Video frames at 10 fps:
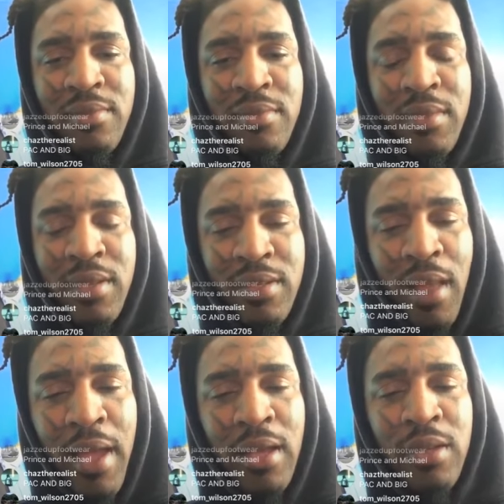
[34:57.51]
It's
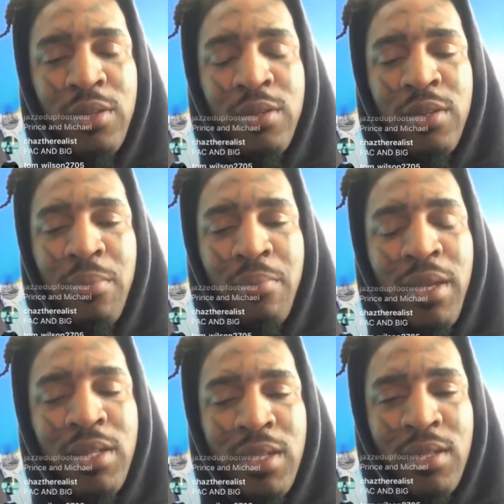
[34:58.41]
like a
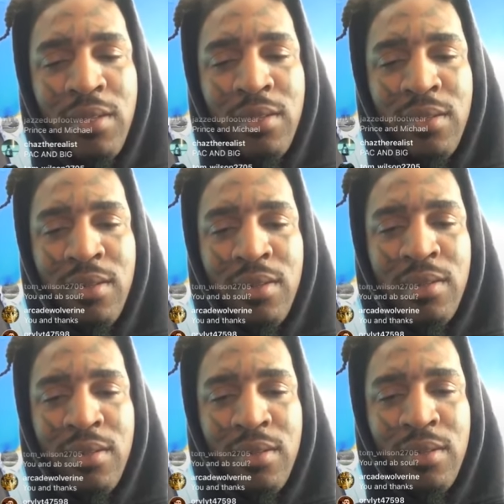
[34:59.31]
dimension.
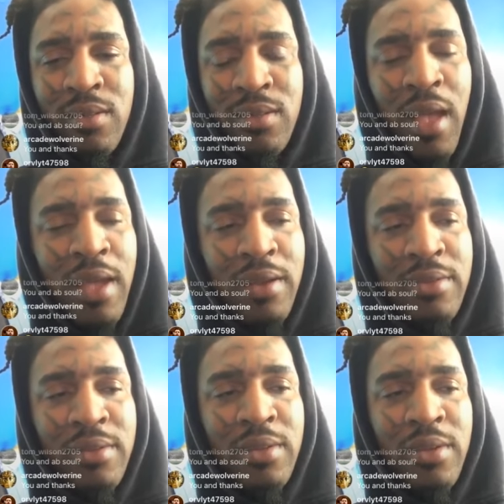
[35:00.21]
It's like a
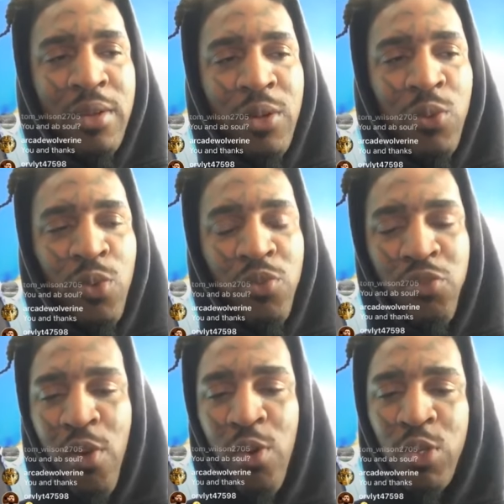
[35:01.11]

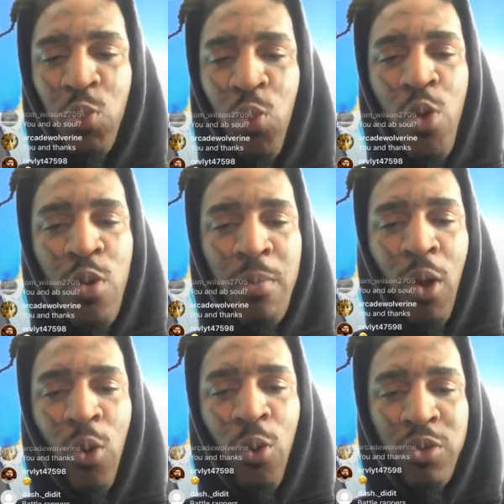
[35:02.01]
reverse
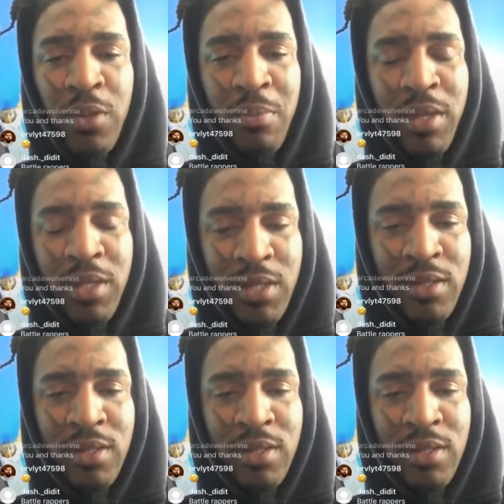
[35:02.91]
wormhole dimension